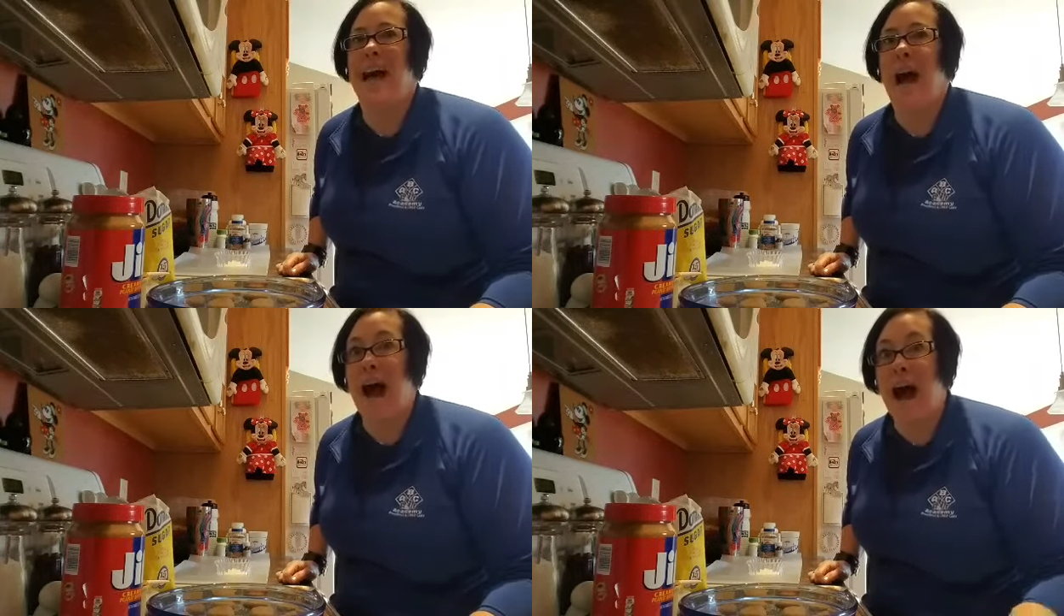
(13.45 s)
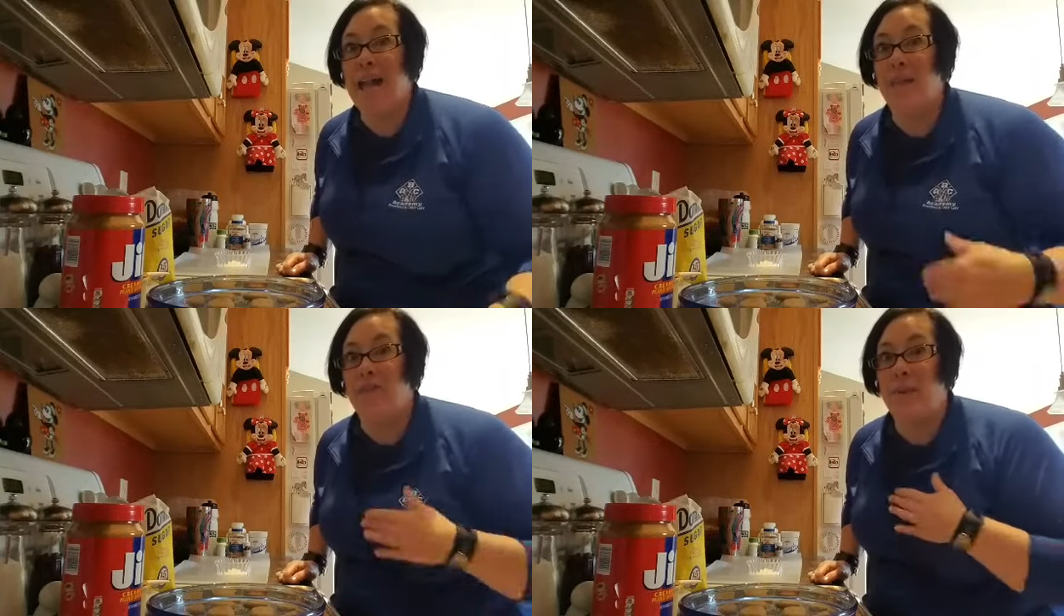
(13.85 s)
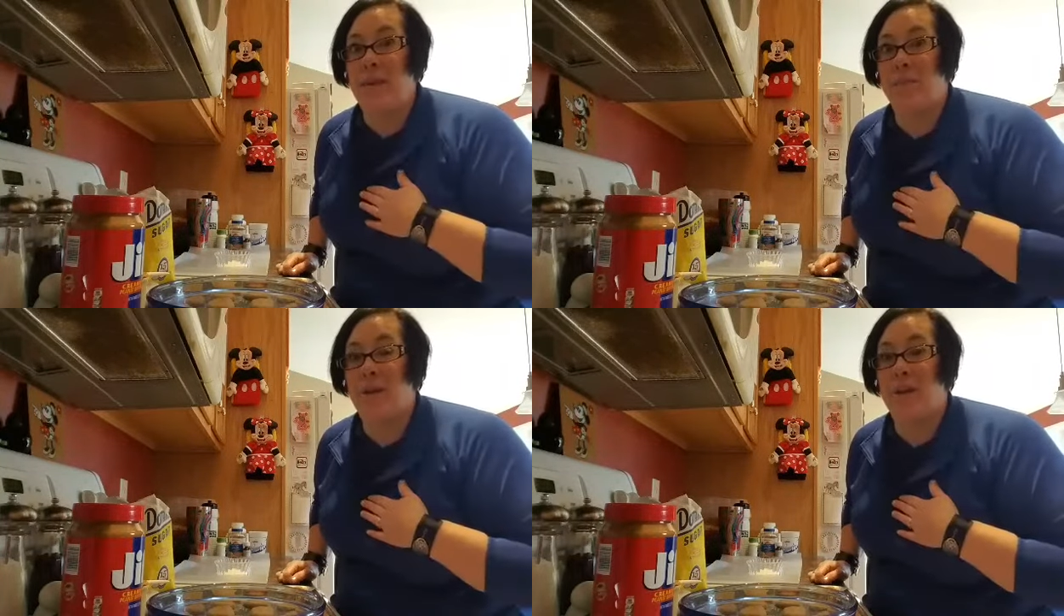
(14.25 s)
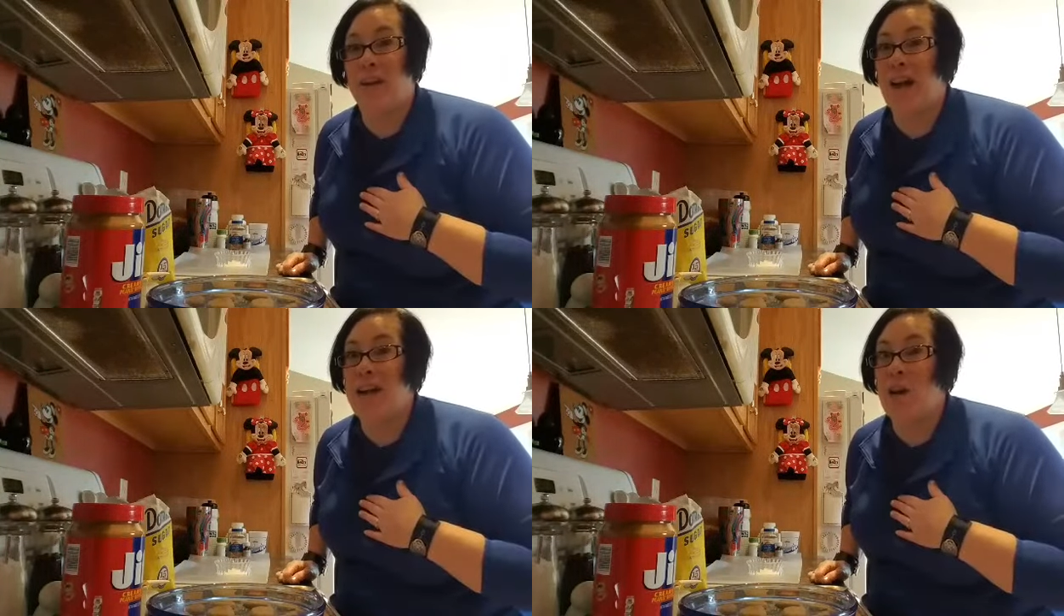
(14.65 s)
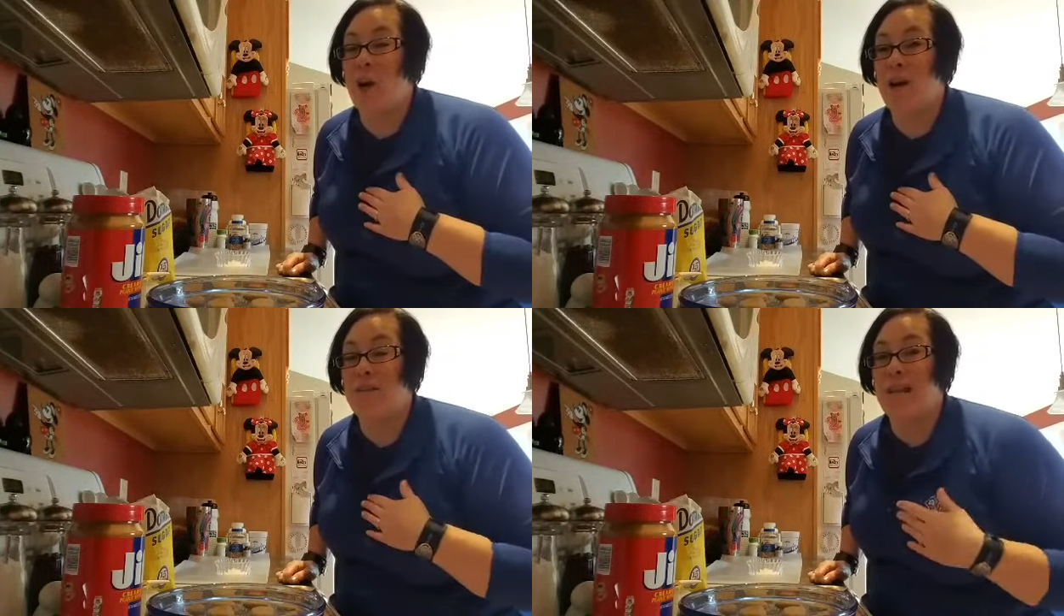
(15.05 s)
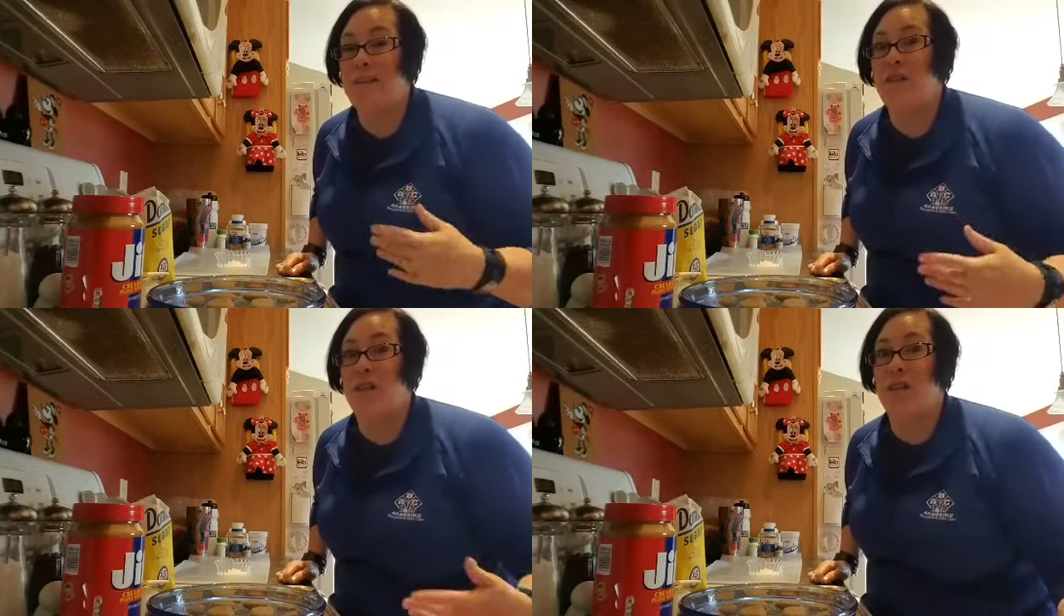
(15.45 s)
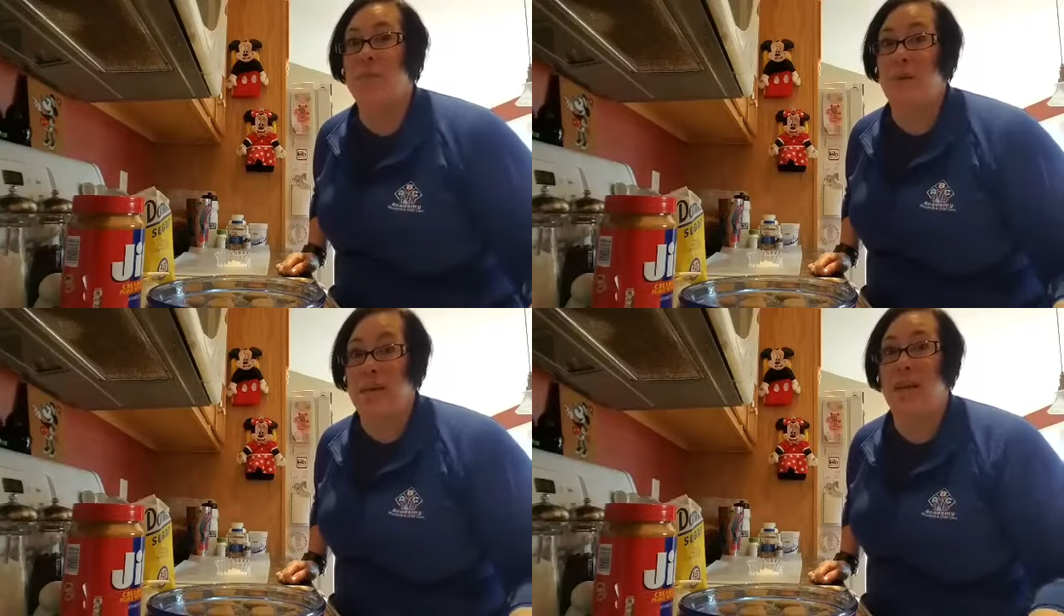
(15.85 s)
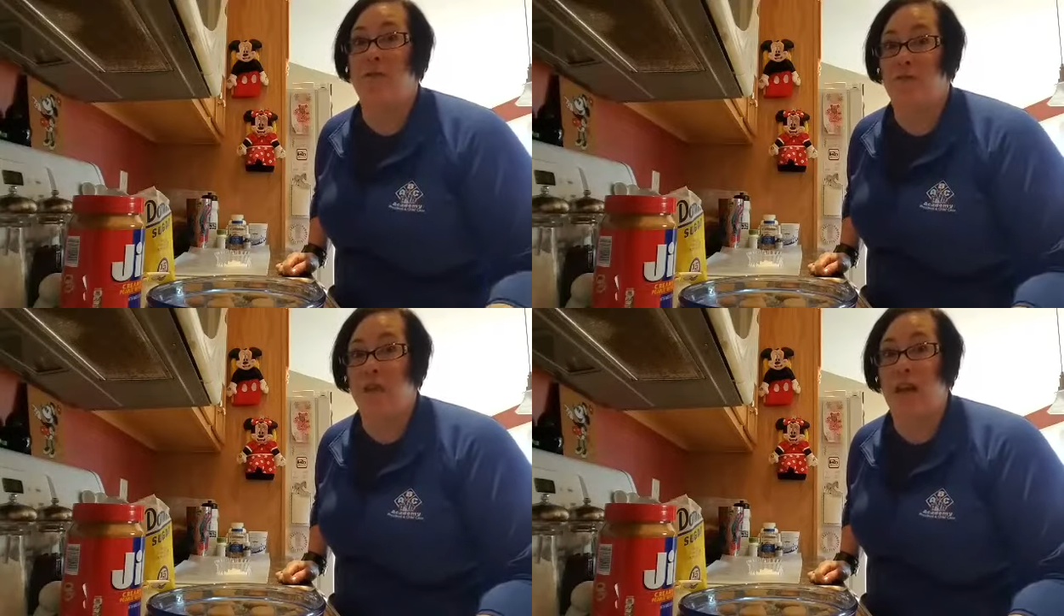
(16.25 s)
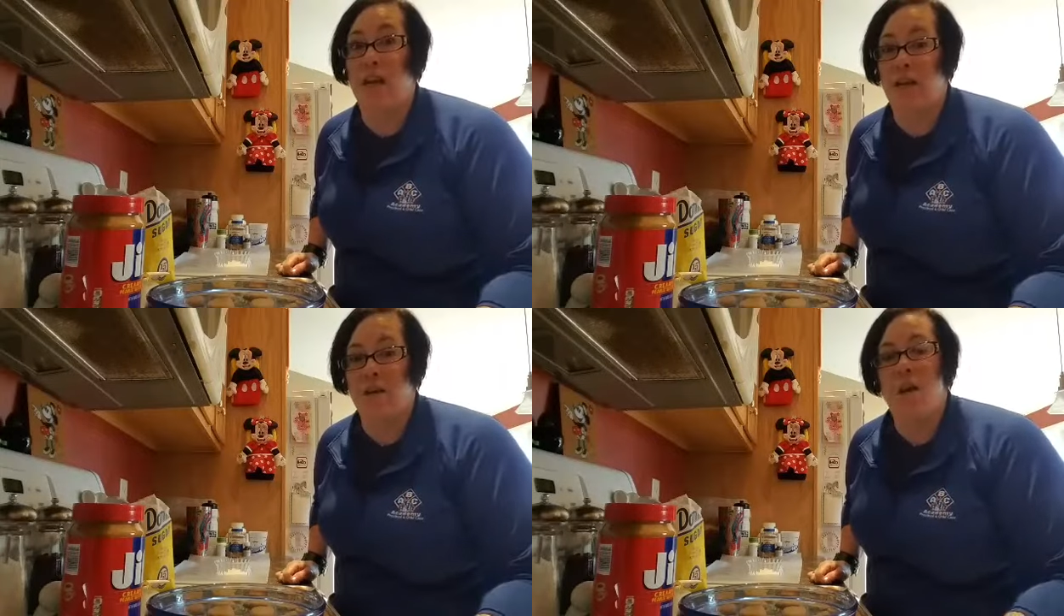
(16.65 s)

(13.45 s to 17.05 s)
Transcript: I love peanut butter and I know our center is peanut free,